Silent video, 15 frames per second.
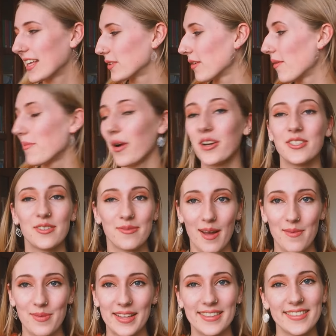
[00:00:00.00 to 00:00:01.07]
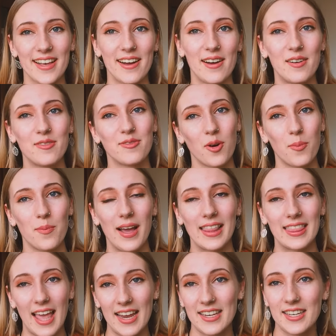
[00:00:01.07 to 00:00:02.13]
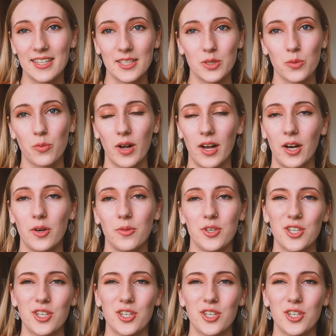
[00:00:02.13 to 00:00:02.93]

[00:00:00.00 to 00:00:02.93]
That's where most of my pins are from my lanyard as well,